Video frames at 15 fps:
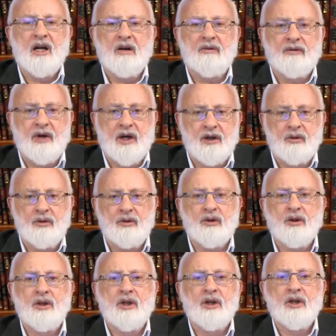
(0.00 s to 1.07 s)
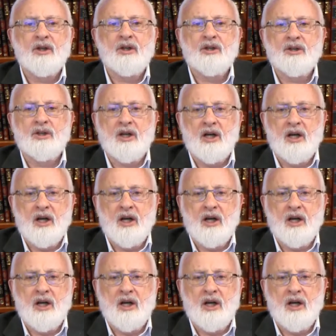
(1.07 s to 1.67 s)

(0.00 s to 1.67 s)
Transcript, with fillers: for the exodus from Egypt.